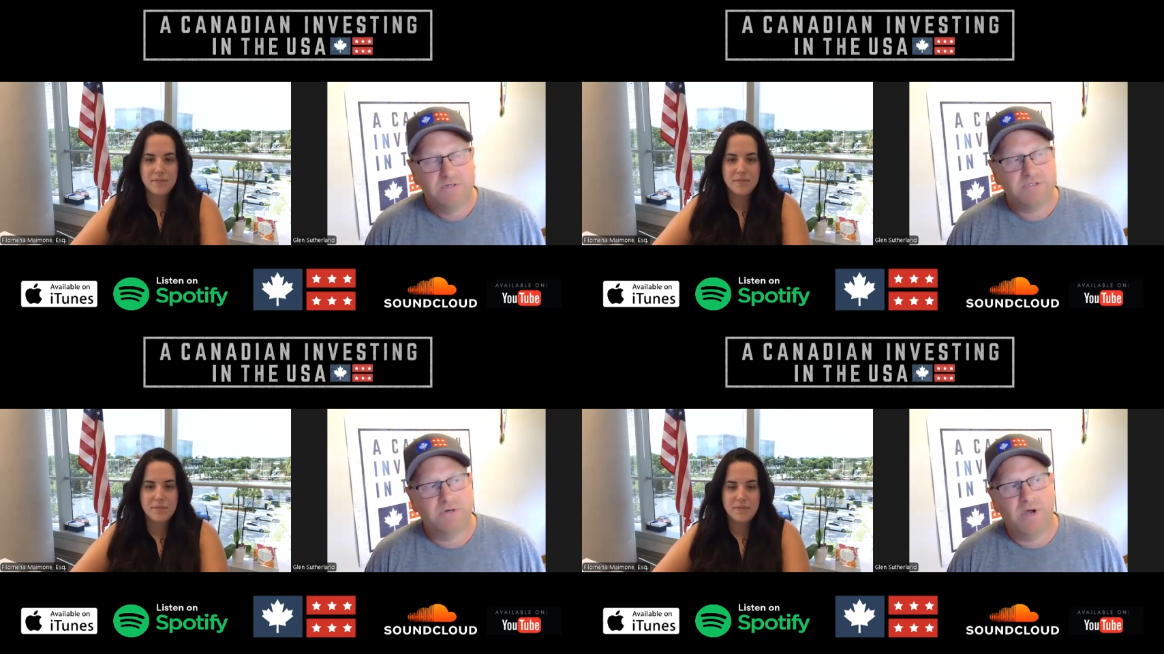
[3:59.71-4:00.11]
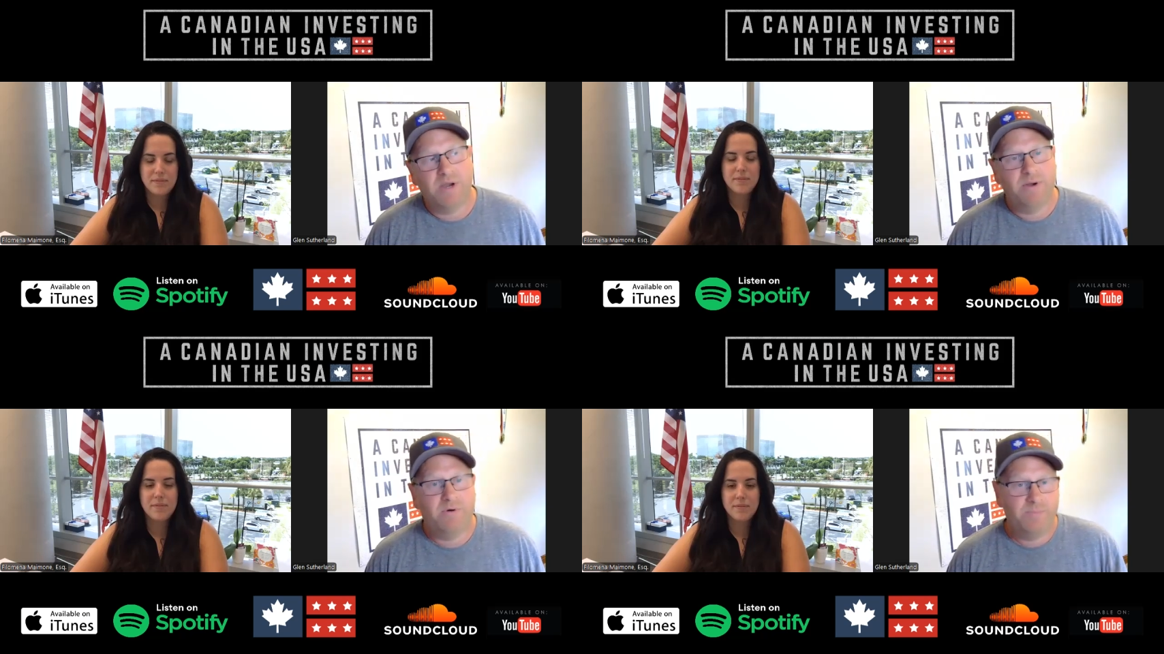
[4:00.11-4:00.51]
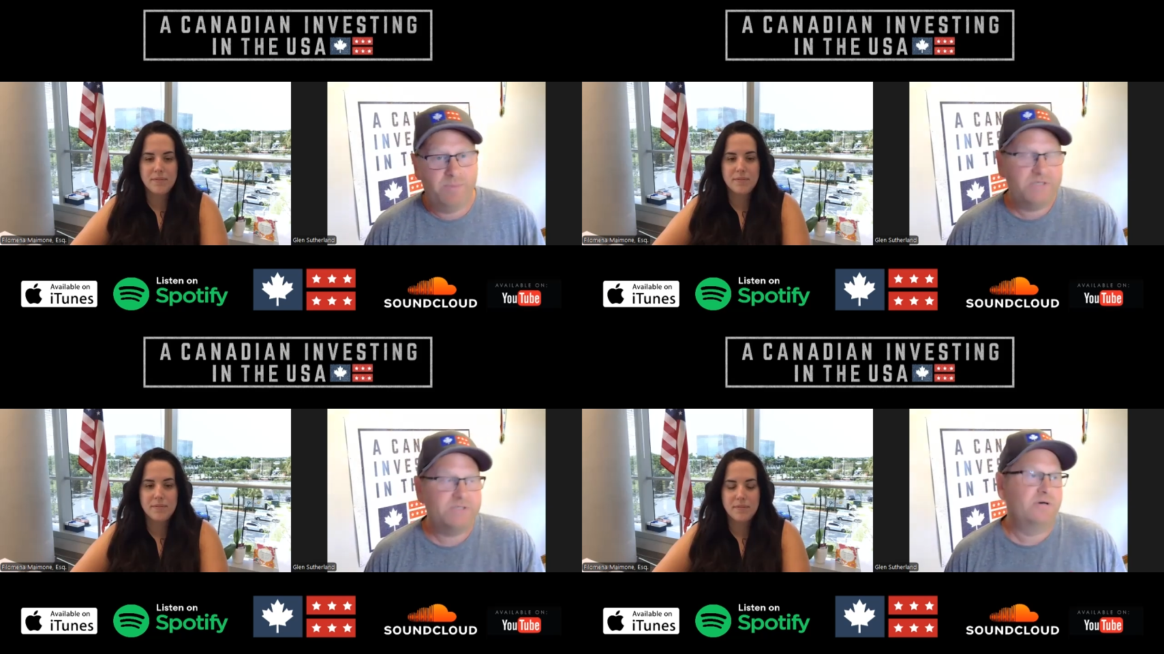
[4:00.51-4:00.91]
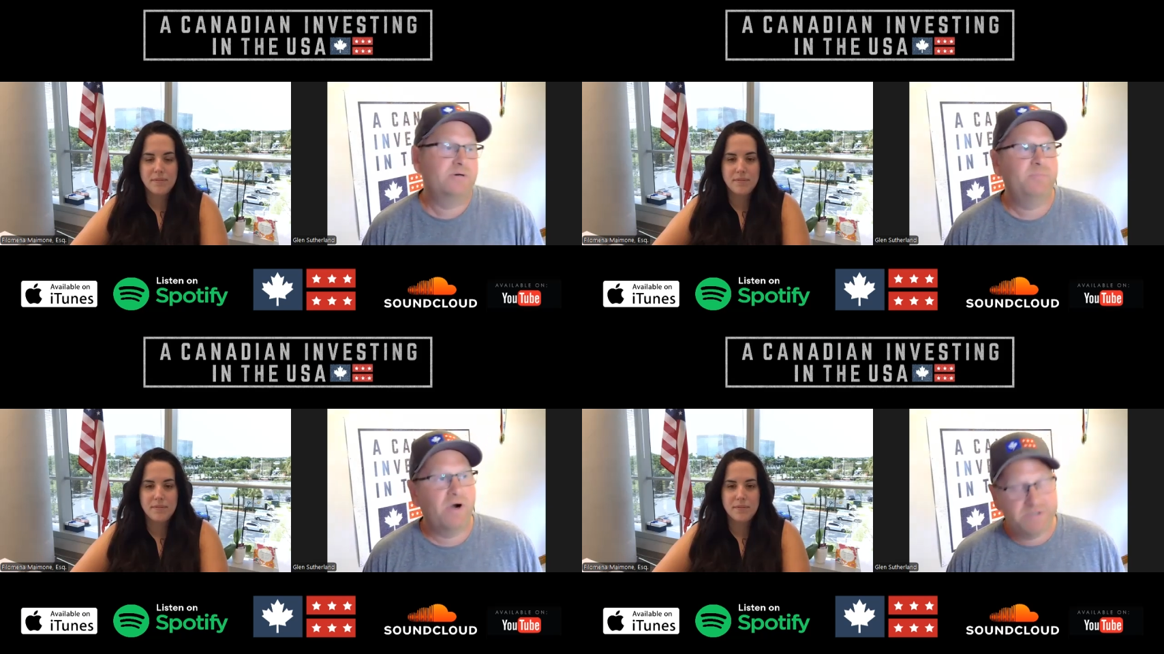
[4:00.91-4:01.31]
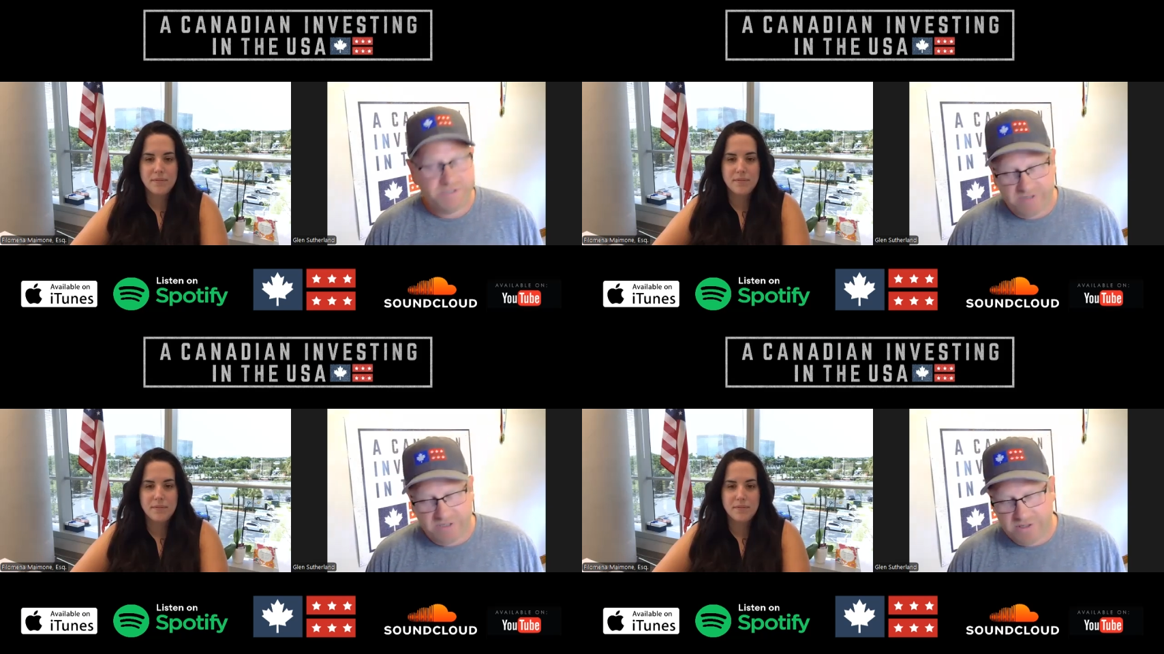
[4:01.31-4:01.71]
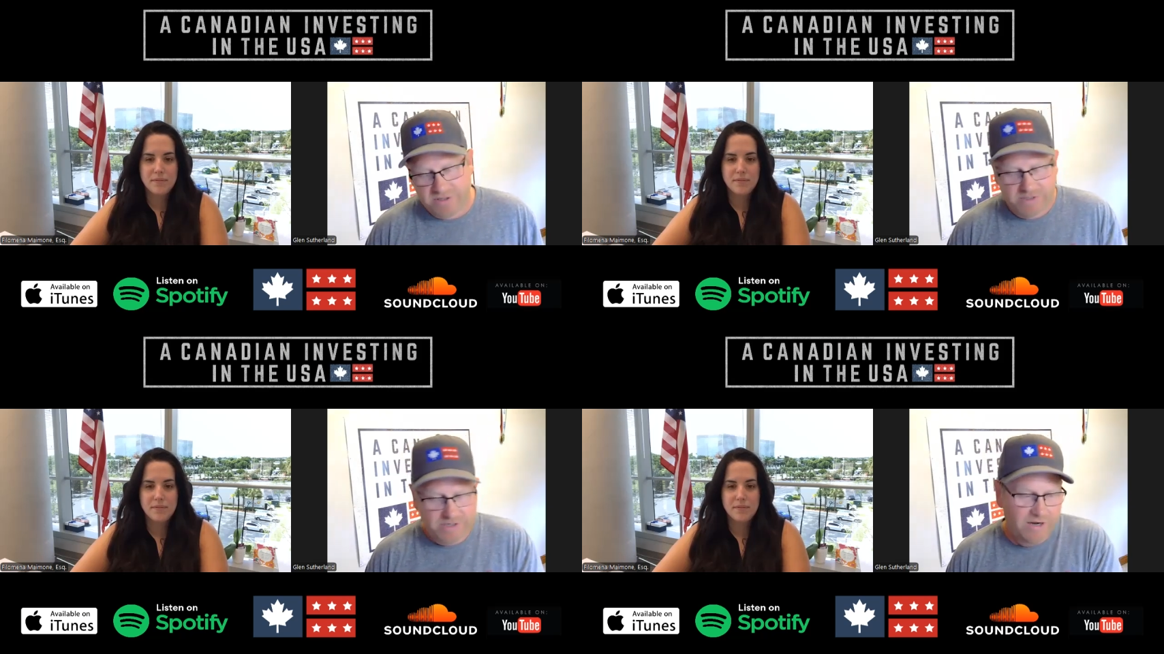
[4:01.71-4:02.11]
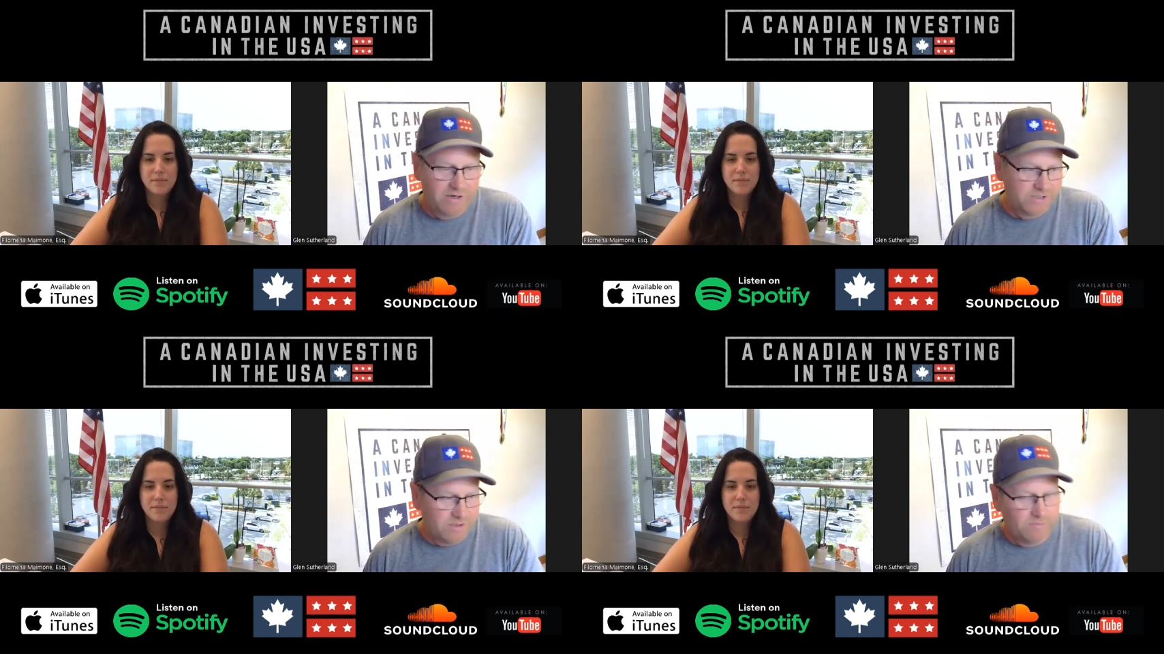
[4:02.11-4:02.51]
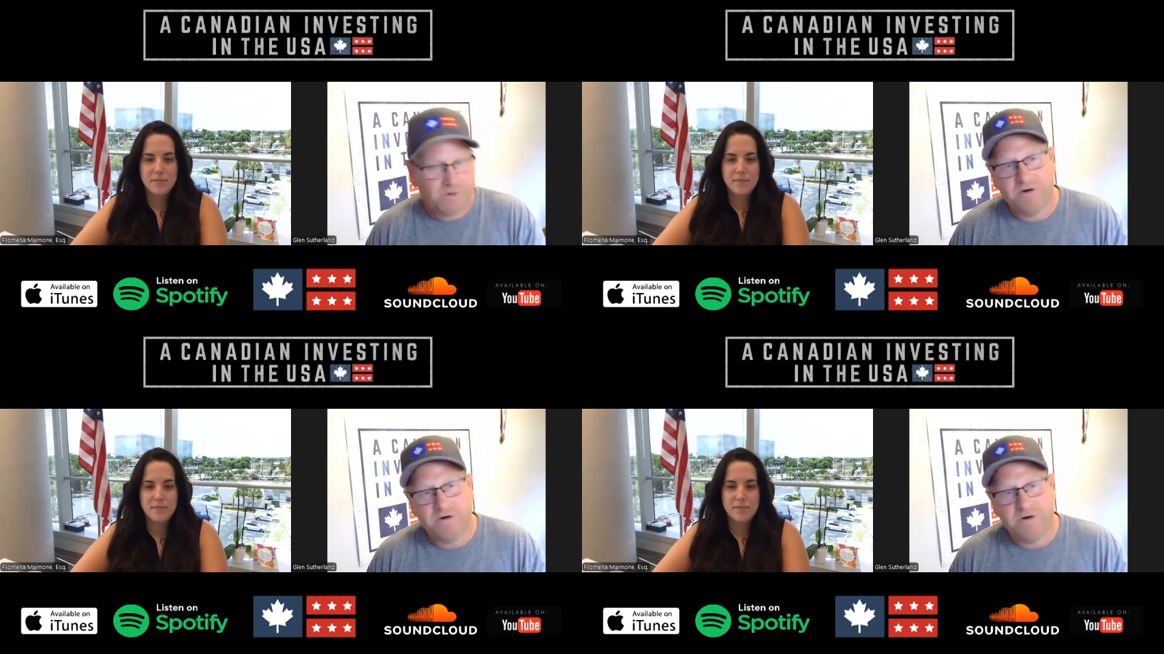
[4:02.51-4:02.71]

Speaker 1: So I might want to pay certain parts of income in Canada, certain